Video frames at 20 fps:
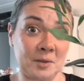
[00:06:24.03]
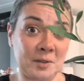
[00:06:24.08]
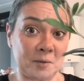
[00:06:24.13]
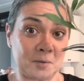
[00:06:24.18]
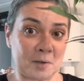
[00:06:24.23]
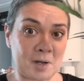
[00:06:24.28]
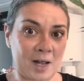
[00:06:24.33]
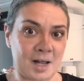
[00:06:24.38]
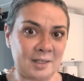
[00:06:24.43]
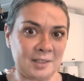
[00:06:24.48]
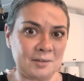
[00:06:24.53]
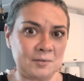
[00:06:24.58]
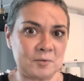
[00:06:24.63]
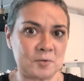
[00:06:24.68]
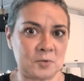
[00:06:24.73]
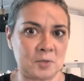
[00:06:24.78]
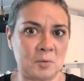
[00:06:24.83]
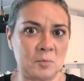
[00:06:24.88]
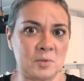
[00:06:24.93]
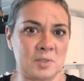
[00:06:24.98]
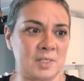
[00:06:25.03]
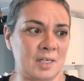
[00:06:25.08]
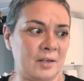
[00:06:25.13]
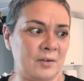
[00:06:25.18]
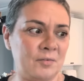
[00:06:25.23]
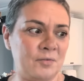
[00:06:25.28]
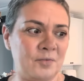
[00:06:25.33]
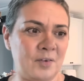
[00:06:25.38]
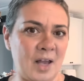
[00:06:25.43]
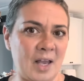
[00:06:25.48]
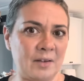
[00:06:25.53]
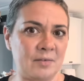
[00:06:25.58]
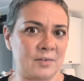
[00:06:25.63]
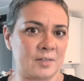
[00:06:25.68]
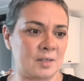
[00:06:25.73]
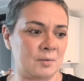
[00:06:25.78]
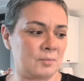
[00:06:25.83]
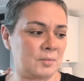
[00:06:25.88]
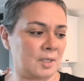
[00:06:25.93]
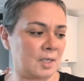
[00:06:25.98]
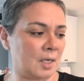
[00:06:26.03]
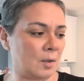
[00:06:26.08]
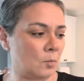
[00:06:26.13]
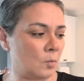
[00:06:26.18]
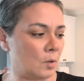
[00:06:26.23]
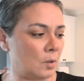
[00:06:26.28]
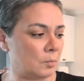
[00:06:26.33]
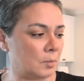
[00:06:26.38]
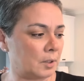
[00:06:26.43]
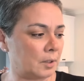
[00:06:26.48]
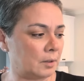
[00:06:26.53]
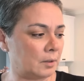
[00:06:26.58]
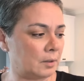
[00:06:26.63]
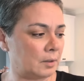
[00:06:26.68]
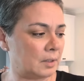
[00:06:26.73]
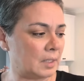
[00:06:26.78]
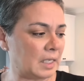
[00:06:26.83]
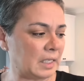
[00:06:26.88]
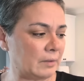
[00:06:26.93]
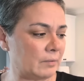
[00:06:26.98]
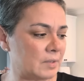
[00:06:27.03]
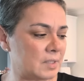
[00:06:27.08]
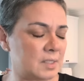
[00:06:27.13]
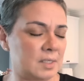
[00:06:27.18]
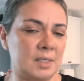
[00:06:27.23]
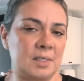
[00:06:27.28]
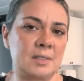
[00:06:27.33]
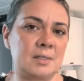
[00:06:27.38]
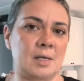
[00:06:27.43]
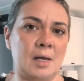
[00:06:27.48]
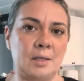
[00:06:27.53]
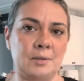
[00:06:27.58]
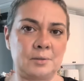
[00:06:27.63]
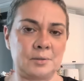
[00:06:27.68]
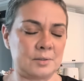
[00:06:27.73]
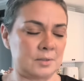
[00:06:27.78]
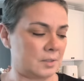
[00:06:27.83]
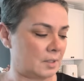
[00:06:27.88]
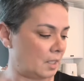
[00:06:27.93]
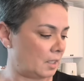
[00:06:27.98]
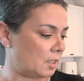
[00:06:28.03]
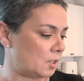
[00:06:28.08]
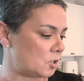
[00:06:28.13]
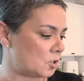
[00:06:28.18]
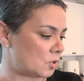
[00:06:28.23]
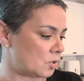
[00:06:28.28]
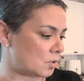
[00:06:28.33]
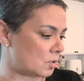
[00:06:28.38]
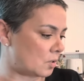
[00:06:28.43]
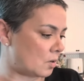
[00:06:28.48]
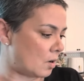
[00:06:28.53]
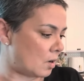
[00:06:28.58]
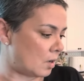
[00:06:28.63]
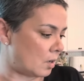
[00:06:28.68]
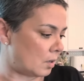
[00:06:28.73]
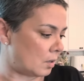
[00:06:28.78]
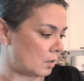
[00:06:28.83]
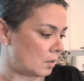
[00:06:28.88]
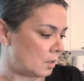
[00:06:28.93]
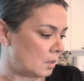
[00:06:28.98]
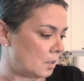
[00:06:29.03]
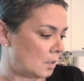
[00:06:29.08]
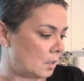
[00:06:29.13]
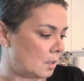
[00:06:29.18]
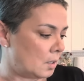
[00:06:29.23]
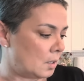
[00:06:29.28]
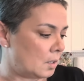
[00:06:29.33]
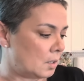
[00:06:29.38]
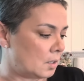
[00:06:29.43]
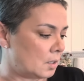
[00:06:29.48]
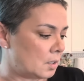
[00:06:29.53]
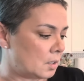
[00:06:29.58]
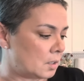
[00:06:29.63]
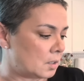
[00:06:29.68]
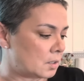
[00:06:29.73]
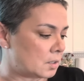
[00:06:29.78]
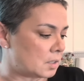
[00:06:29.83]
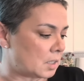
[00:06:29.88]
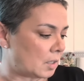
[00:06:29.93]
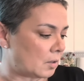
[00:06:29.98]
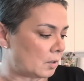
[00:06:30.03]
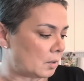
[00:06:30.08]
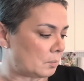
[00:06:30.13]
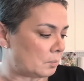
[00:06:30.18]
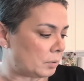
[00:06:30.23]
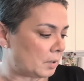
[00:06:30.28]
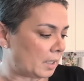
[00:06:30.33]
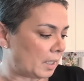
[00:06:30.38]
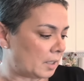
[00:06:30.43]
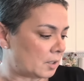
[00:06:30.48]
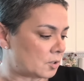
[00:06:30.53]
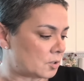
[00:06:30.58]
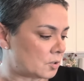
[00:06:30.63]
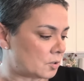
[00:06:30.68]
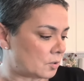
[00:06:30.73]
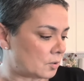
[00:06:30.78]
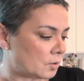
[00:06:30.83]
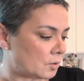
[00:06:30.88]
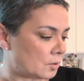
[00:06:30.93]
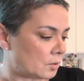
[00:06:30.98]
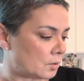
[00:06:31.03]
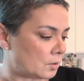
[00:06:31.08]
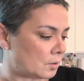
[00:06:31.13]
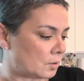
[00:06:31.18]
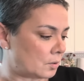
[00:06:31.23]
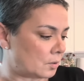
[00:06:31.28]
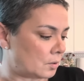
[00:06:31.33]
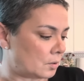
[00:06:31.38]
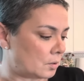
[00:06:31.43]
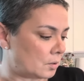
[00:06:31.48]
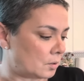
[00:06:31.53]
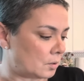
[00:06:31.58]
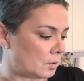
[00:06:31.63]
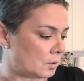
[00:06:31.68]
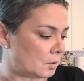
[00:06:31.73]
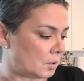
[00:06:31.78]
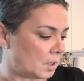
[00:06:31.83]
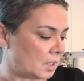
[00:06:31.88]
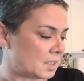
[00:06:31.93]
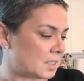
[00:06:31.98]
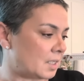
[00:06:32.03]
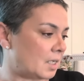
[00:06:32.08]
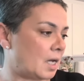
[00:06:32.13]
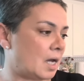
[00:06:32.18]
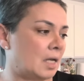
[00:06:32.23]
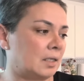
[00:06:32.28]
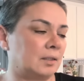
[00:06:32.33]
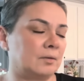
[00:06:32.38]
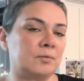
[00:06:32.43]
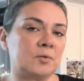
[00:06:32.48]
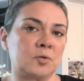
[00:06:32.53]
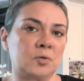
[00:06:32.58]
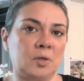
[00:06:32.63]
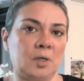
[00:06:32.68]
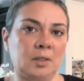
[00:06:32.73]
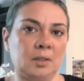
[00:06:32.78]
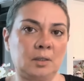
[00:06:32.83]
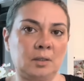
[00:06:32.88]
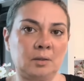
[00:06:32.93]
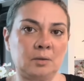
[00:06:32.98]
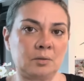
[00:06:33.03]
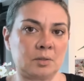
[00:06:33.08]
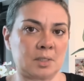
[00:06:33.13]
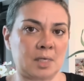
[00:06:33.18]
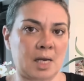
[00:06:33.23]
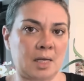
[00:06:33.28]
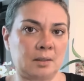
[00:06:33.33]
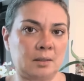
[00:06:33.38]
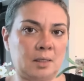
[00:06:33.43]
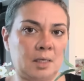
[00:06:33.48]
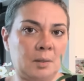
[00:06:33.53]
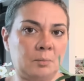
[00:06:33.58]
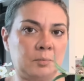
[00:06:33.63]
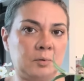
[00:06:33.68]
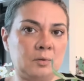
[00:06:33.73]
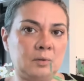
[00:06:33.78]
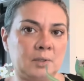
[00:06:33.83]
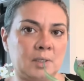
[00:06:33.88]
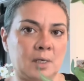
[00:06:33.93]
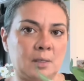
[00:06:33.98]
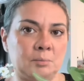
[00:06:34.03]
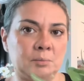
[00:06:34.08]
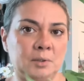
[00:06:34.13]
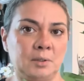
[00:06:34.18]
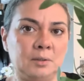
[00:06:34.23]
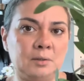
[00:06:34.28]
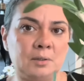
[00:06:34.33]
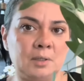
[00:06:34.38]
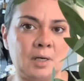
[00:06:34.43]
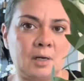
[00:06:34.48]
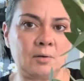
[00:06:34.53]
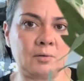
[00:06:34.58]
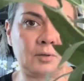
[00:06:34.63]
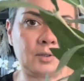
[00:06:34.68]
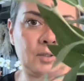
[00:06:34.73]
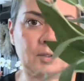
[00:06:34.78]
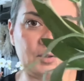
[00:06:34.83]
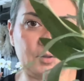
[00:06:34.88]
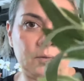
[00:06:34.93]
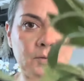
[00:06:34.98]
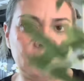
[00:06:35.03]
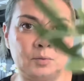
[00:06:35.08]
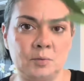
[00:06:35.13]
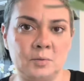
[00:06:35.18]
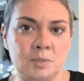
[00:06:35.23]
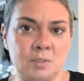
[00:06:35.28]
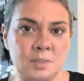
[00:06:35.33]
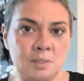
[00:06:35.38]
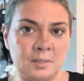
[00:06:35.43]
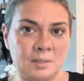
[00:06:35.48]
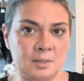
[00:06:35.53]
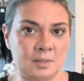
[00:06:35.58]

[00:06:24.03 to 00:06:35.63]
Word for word: little olive tree, it was like five something at Walmart, not even $6. And it's just called Terra Planter. It's an olive tree on the little tag that I pulled out, but look how cute.